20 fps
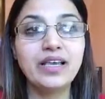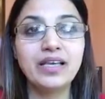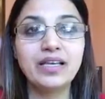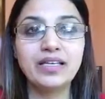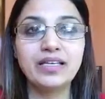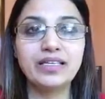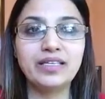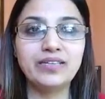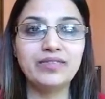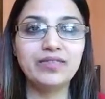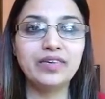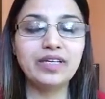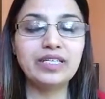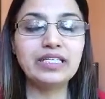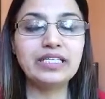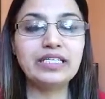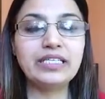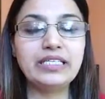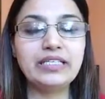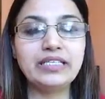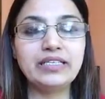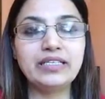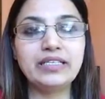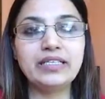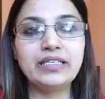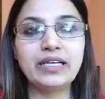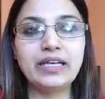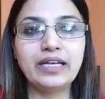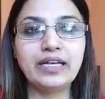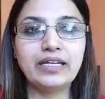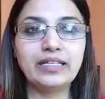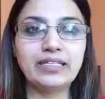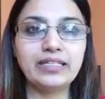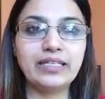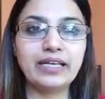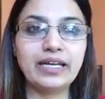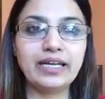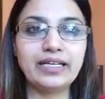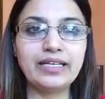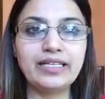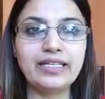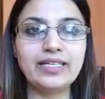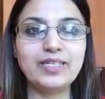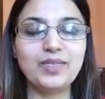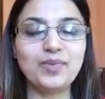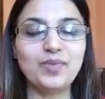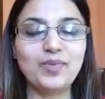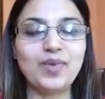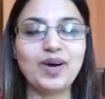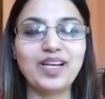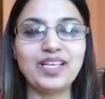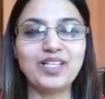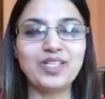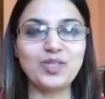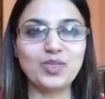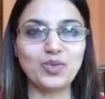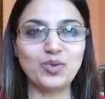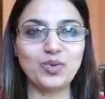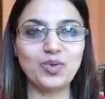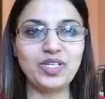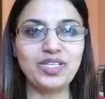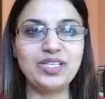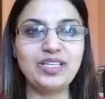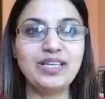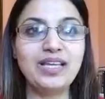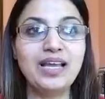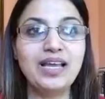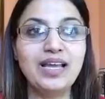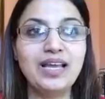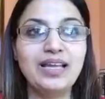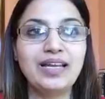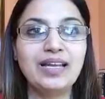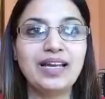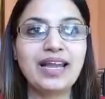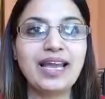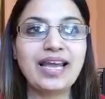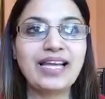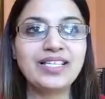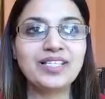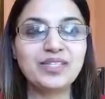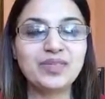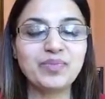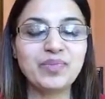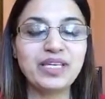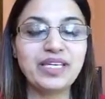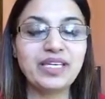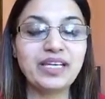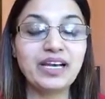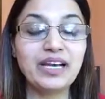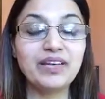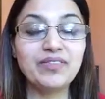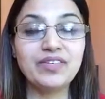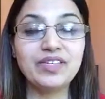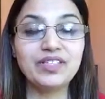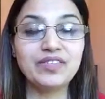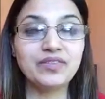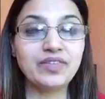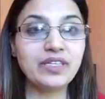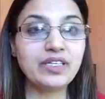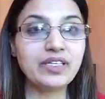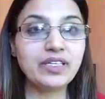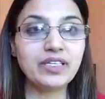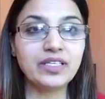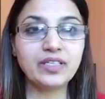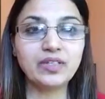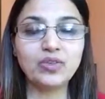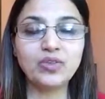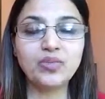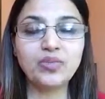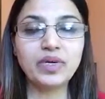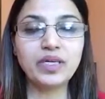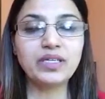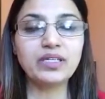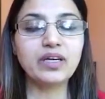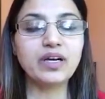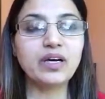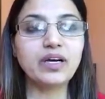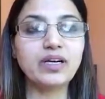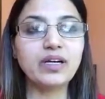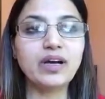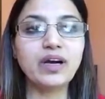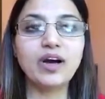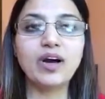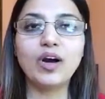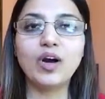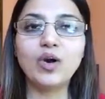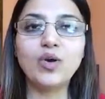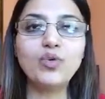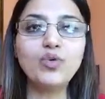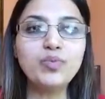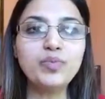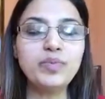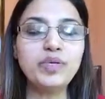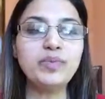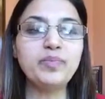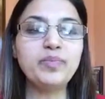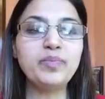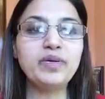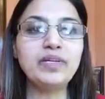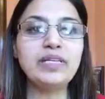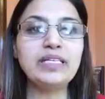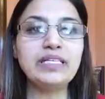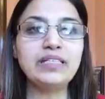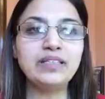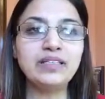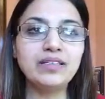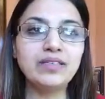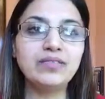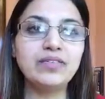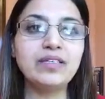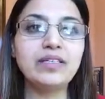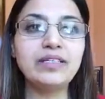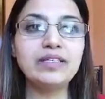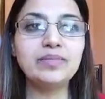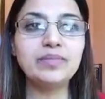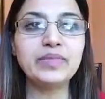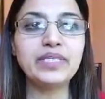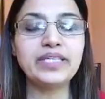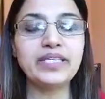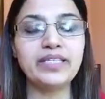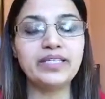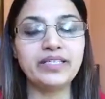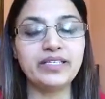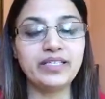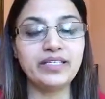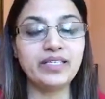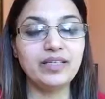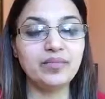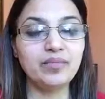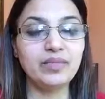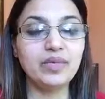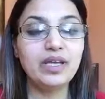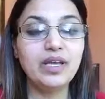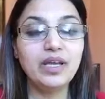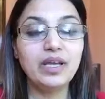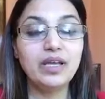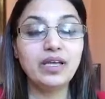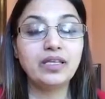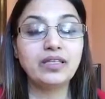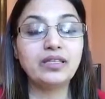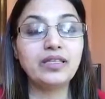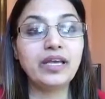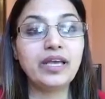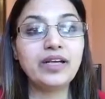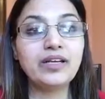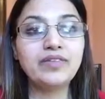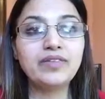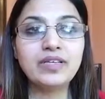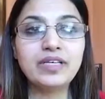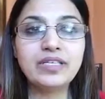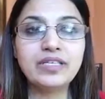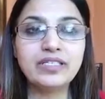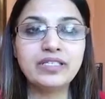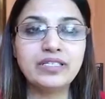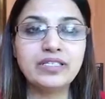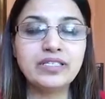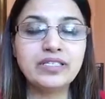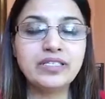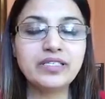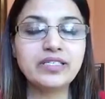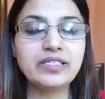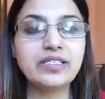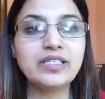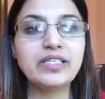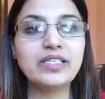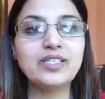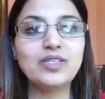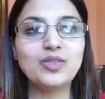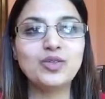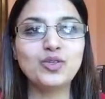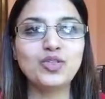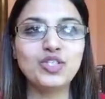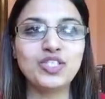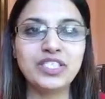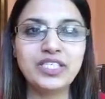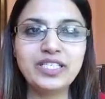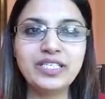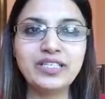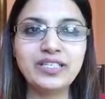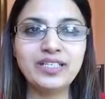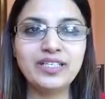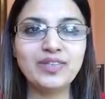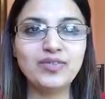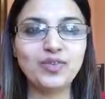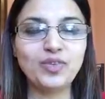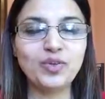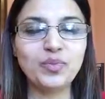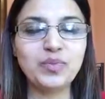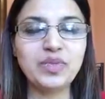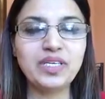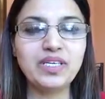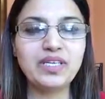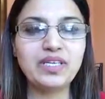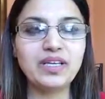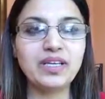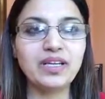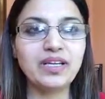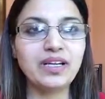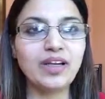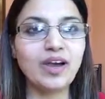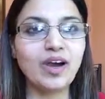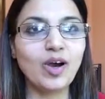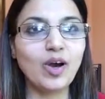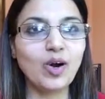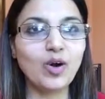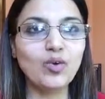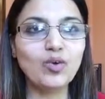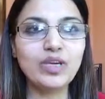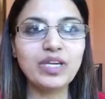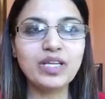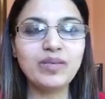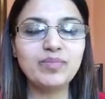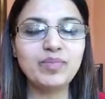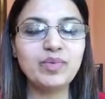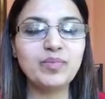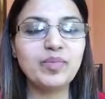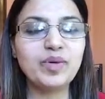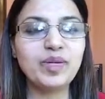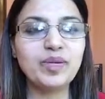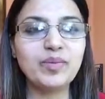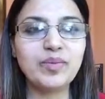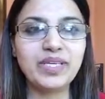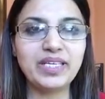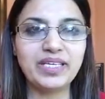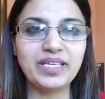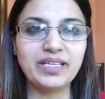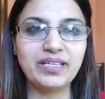in 1 year, and that is my story. Last May I was wondering, oh my god, how people in the world make a team. That was just a secret for me. And how can people make a